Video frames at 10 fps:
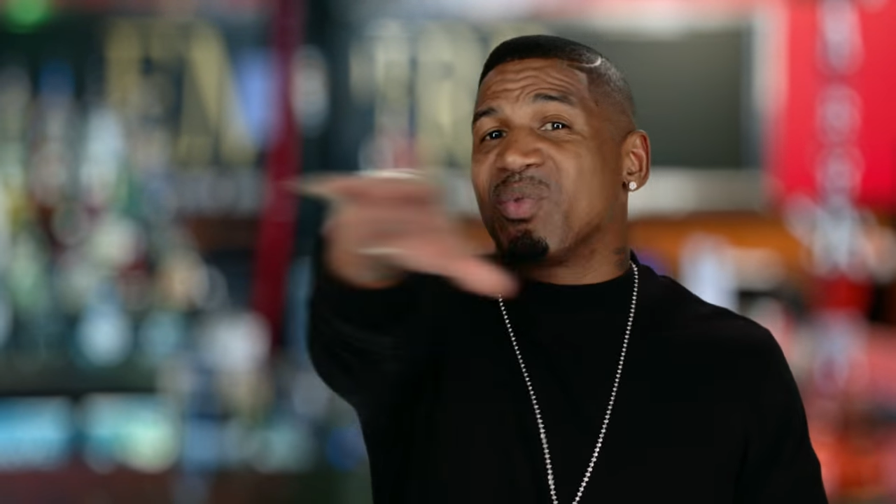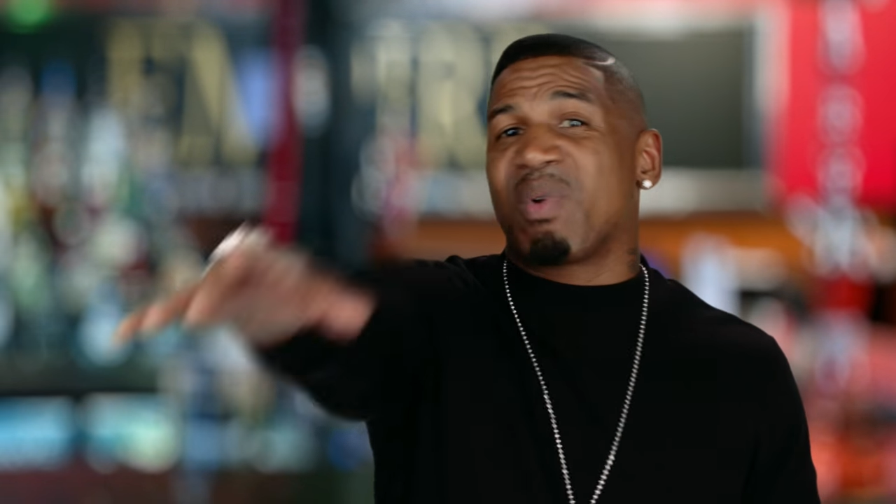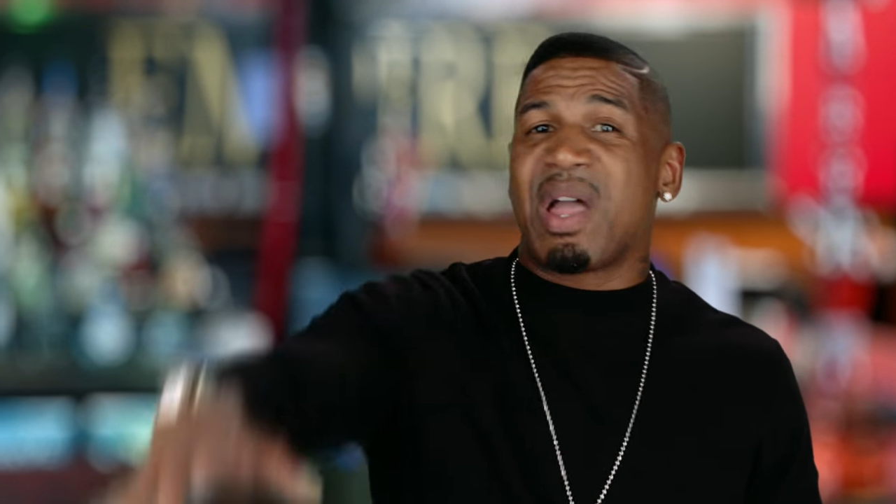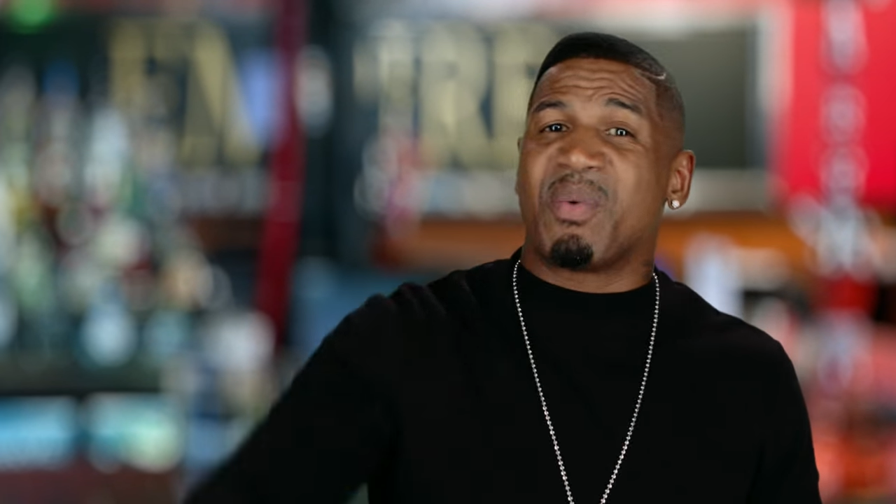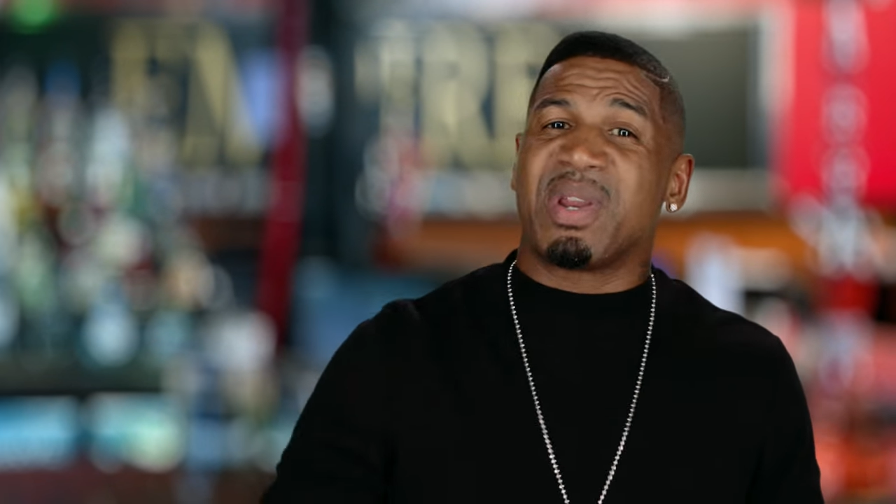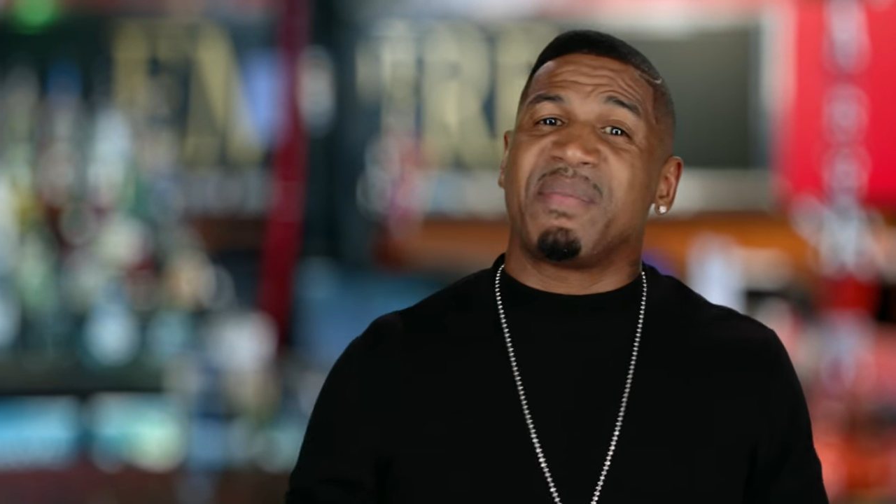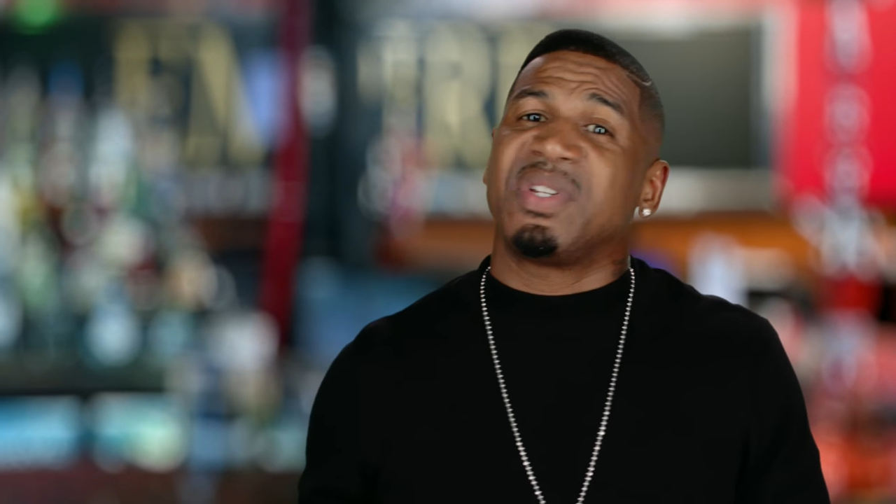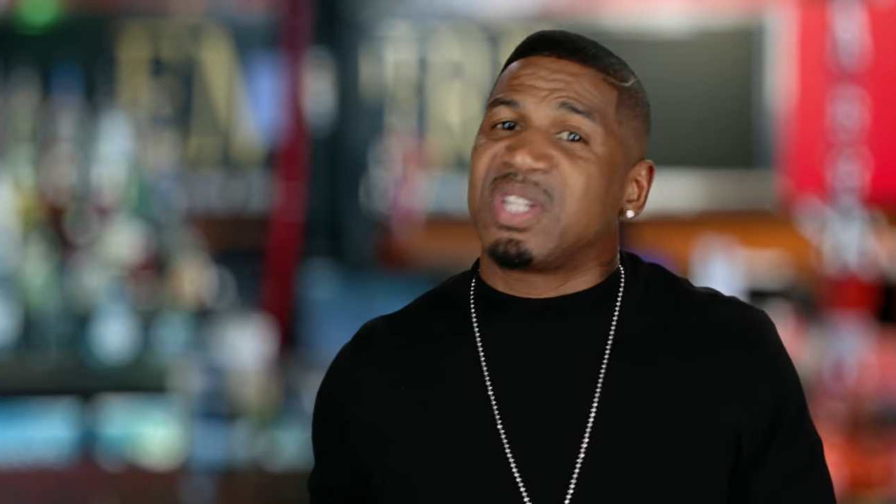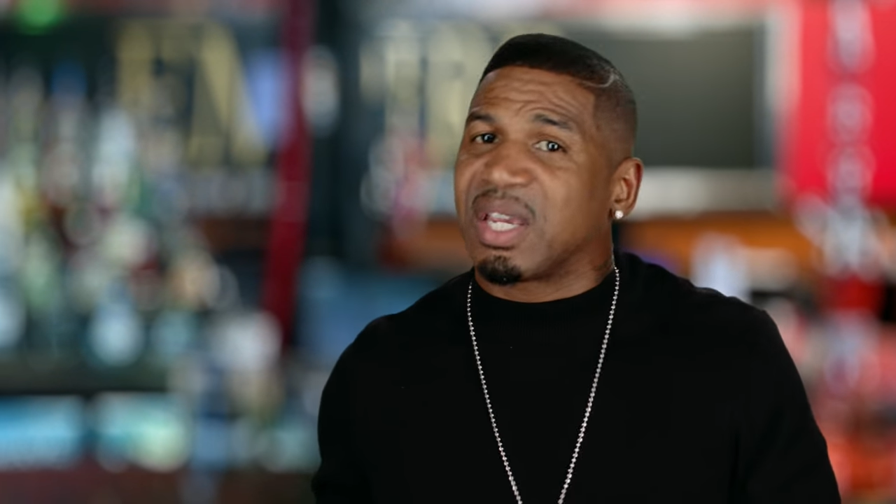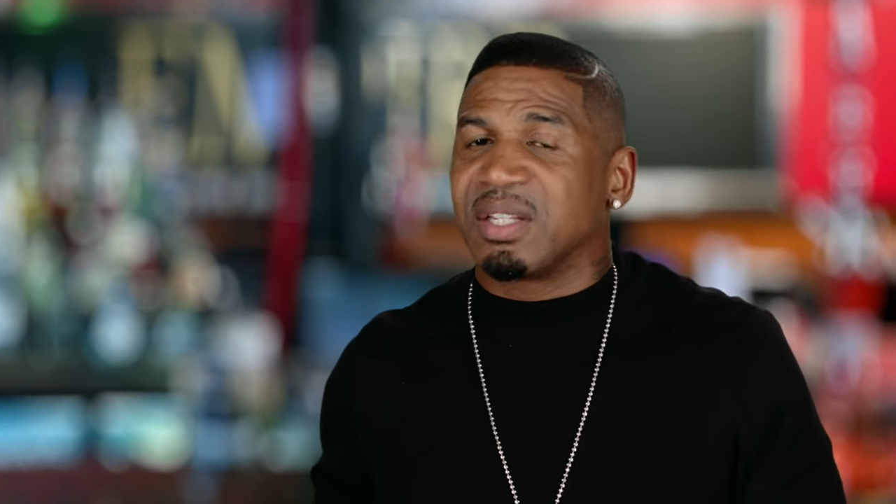around with every
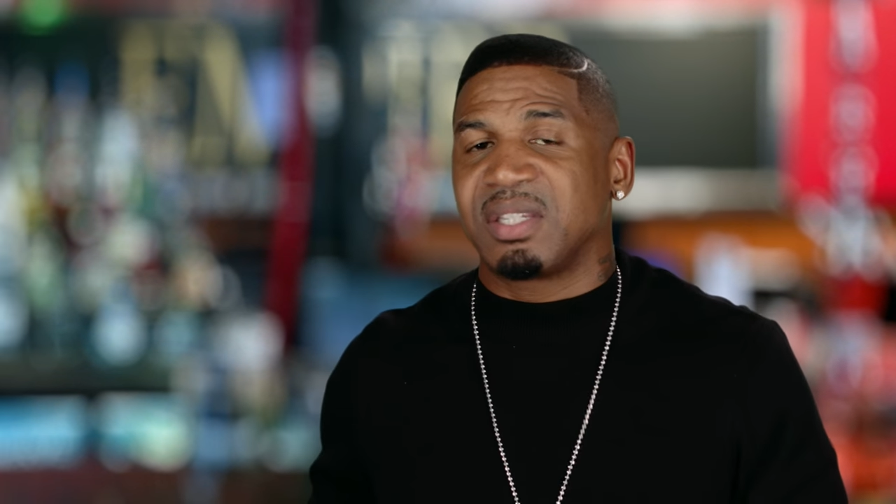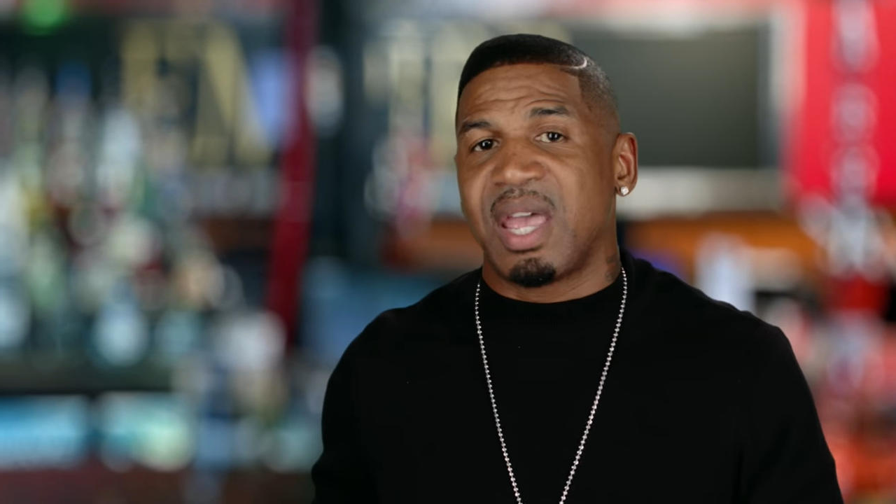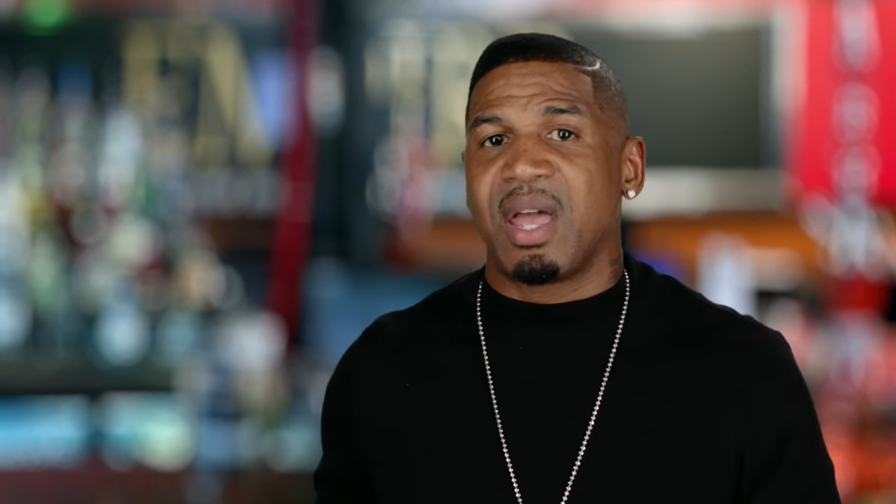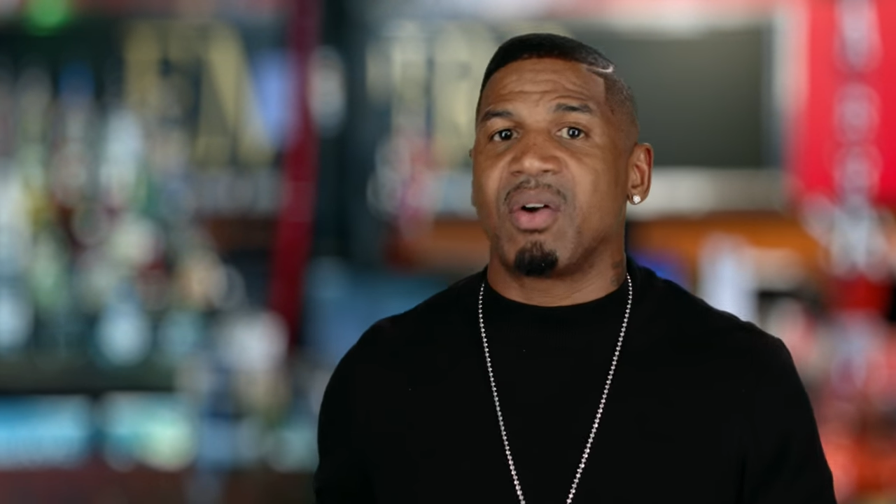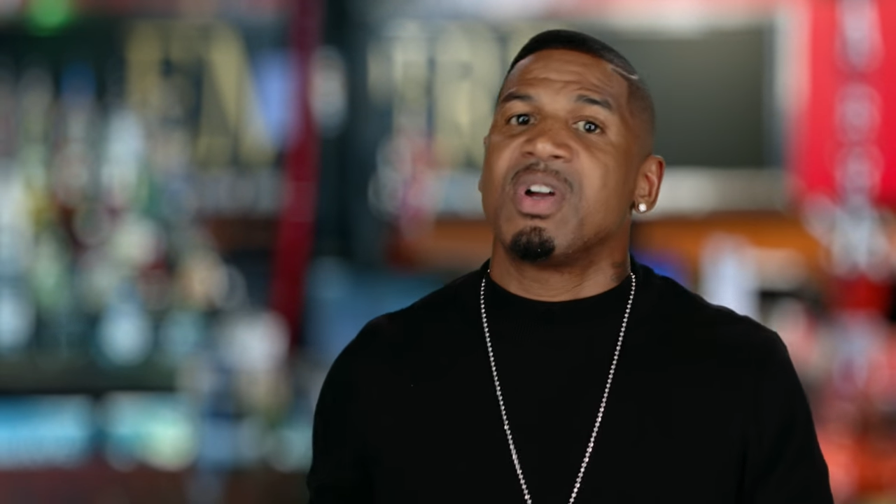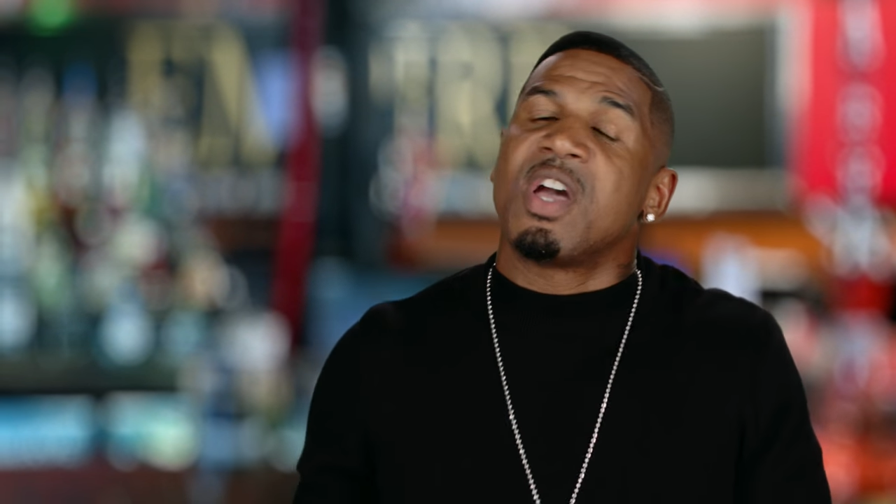chick in town,